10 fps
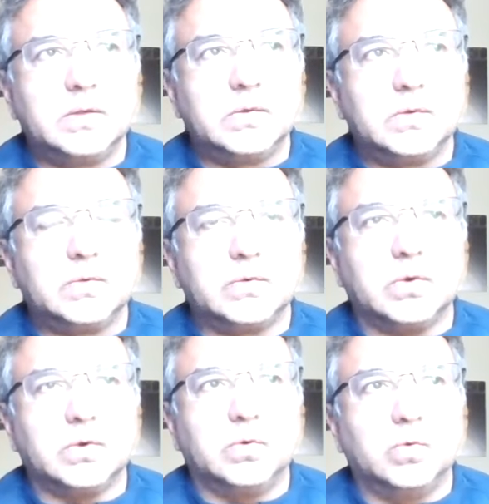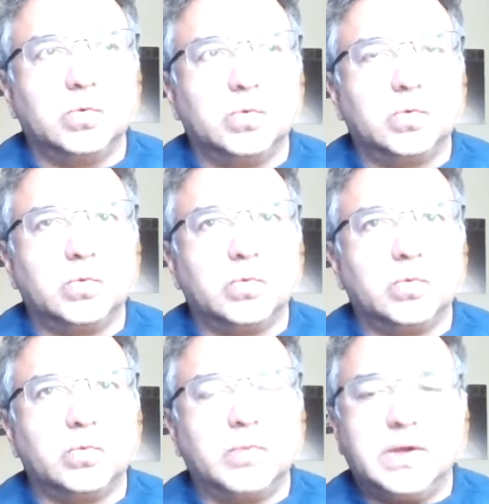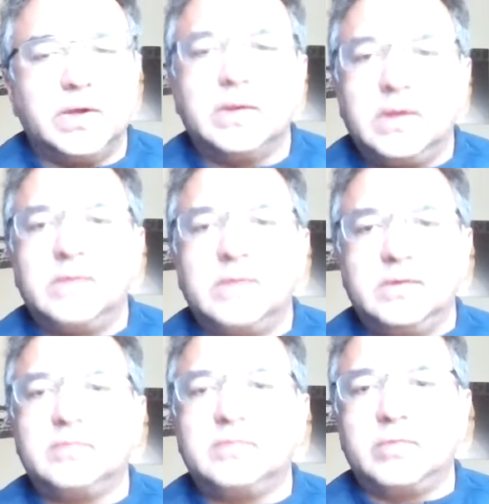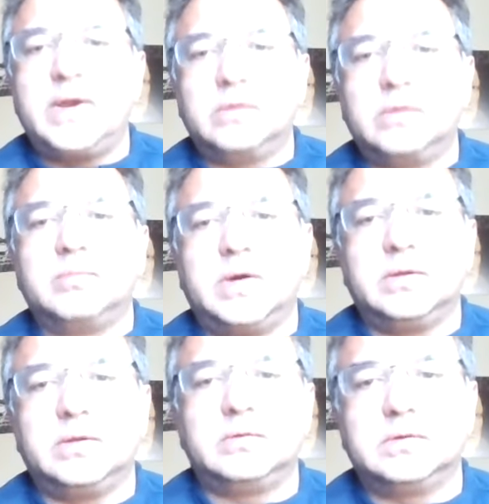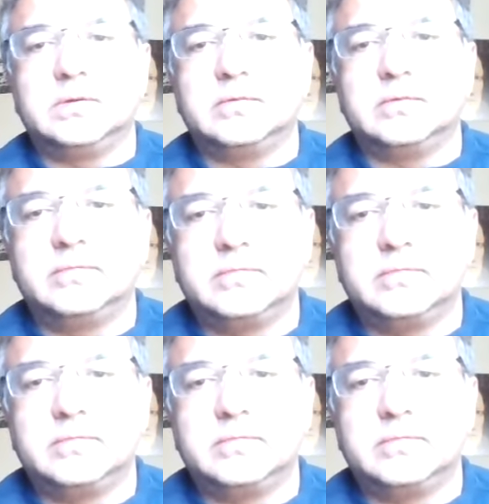So, but in this radical model of